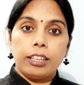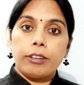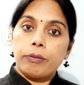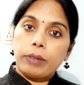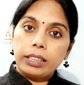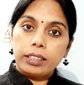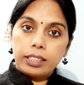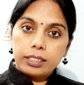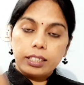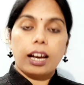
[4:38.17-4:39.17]
When there
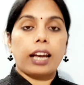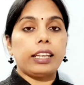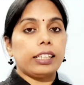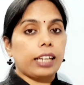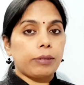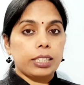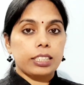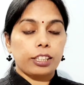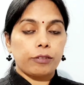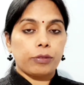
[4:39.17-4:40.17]
is a high
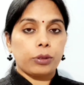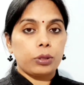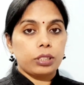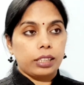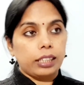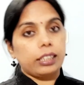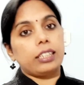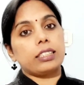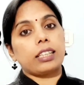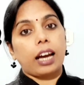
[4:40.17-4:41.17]
gravitational force, then there
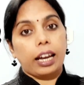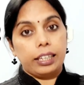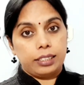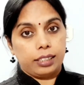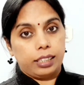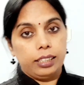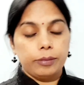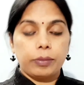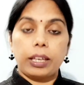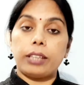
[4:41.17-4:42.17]
is a high tide.
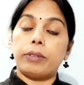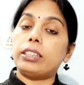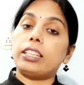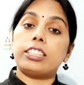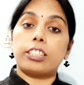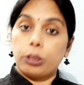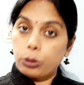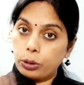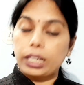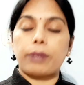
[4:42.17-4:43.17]
And when there is a
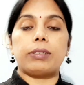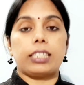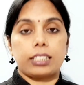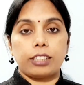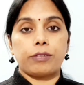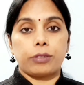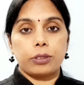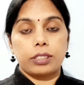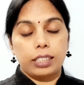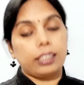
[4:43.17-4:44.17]
low gravitational force,
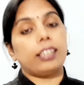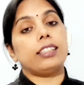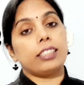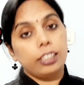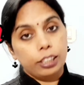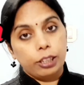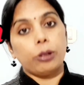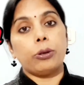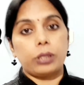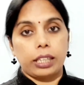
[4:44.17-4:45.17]
then there is a
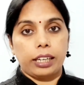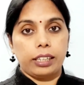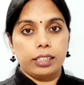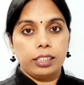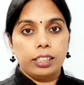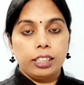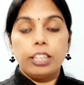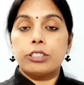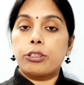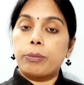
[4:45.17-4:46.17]
low tide.
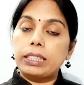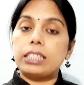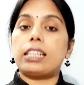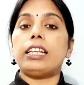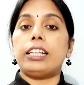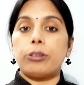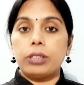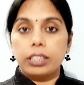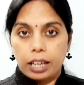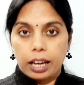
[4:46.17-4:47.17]
So basically
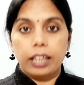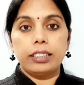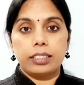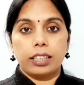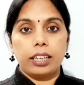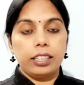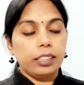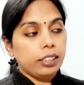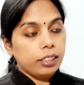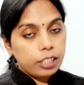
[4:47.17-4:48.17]
during high tide,
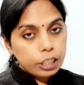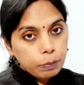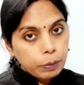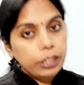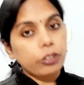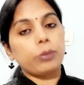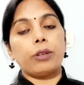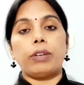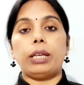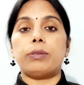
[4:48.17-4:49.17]
the speed of the
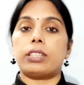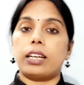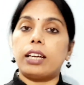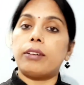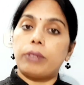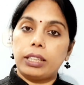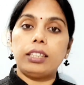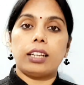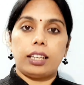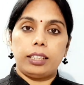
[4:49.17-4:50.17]
waves are very
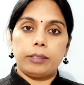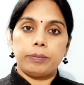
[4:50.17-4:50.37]
high.